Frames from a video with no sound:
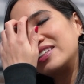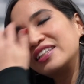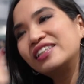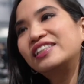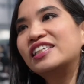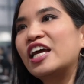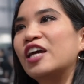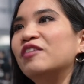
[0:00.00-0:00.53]

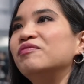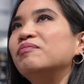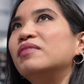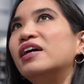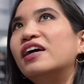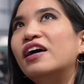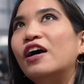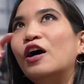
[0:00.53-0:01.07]
his name,
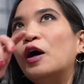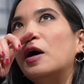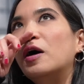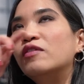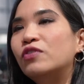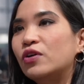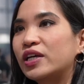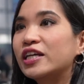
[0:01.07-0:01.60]

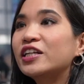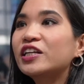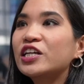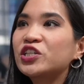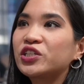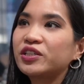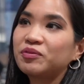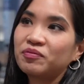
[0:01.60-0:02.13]
the
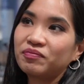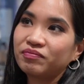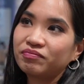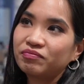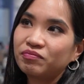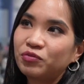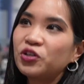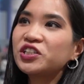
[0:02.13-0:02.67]
English
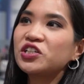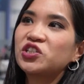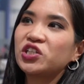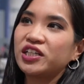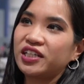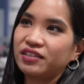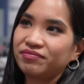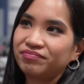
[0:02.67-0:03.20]

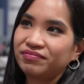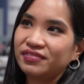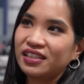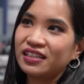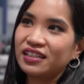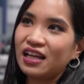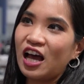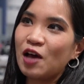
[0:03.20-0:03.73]
prodigy,
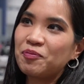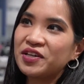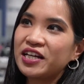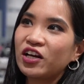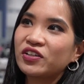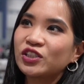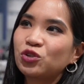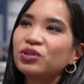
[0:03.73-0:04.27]

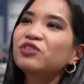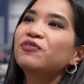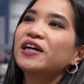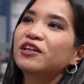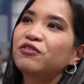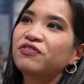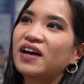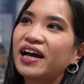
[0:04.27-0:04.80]
happening on Street
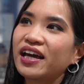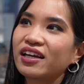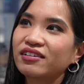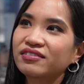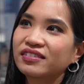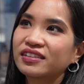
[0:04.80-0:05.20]
Fighter 5.